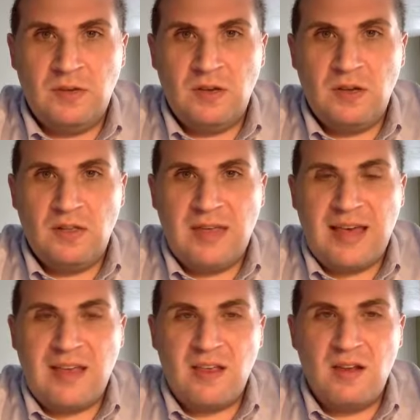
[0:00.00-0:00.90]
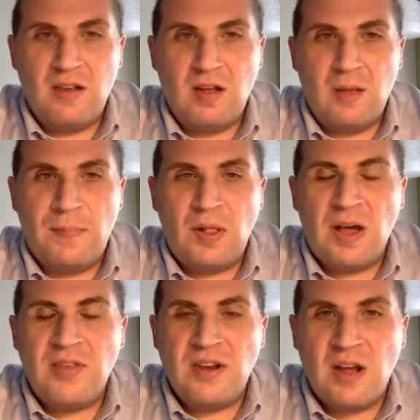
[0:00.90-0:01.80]
that apply
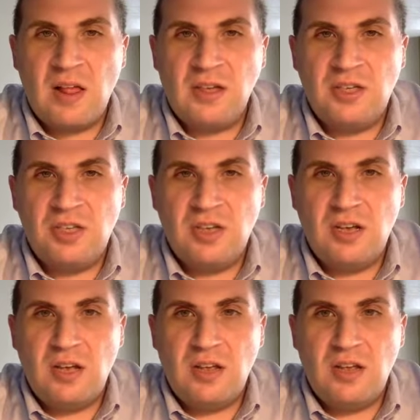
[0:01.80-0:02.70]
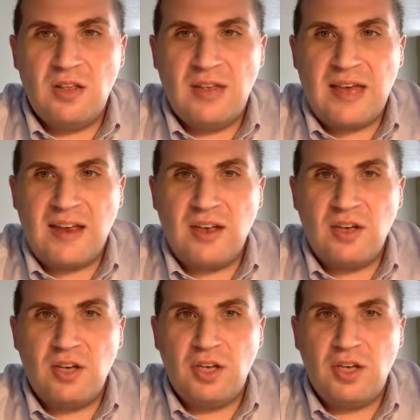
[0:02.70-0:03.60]
the knowledge that
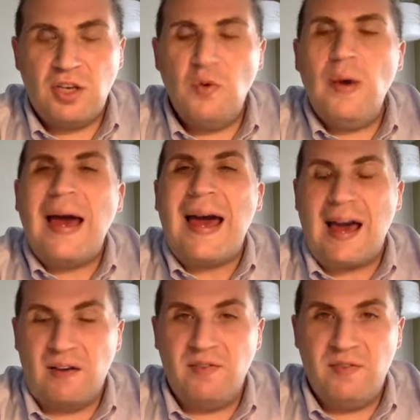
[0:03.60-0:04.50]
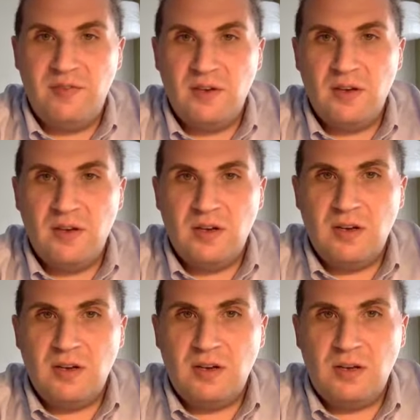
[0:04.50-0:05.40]
you have
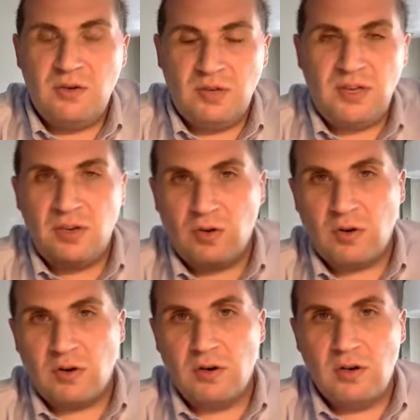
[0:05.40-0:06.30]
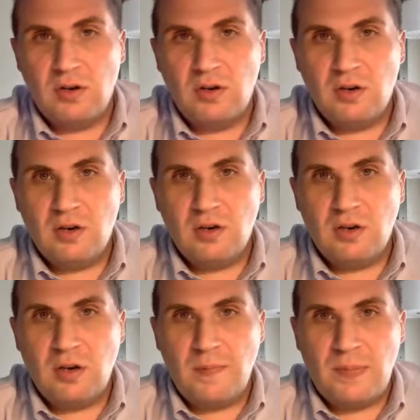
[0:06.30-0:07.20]
using your
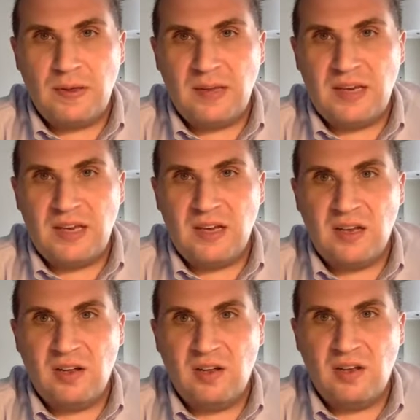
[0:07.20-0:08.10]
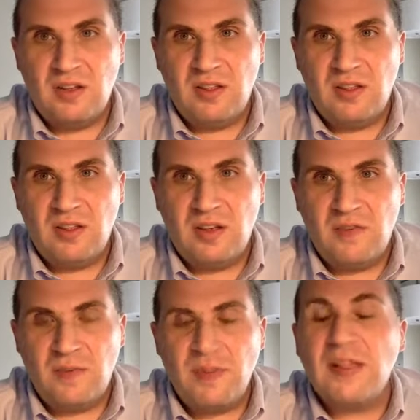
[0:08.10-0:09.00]
ability
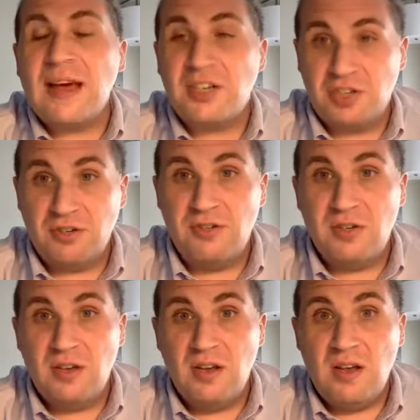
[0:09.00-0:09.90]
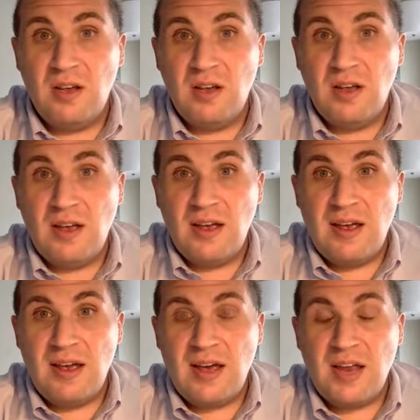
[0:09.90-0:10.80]
from the lectures
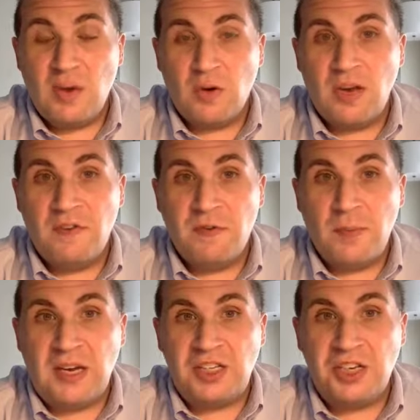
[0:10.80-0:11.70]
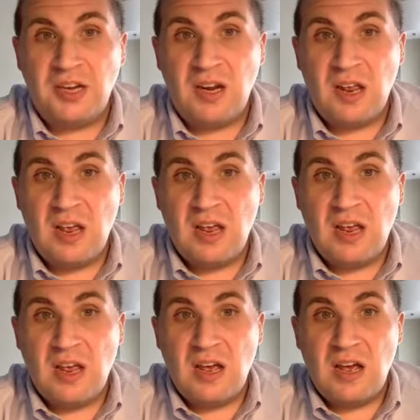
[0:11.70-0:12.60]
and your information
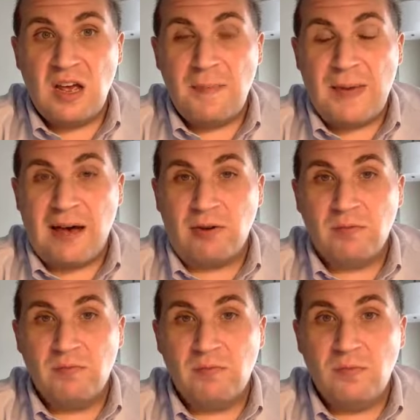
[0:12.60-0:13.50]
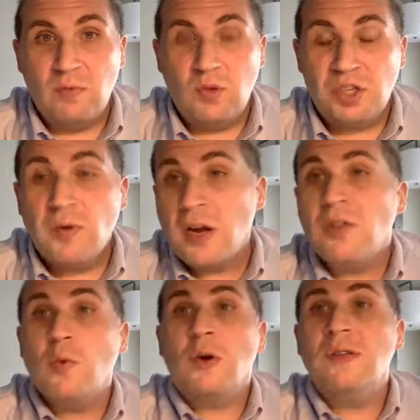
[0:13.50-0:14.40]
about what's going on in the
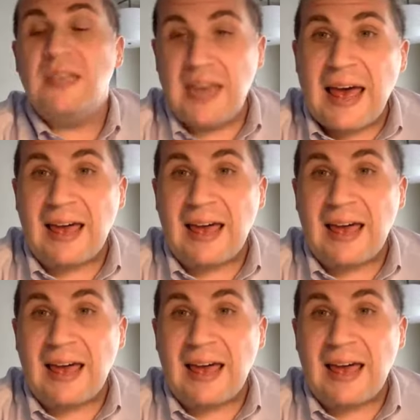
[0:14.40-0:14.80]
world today,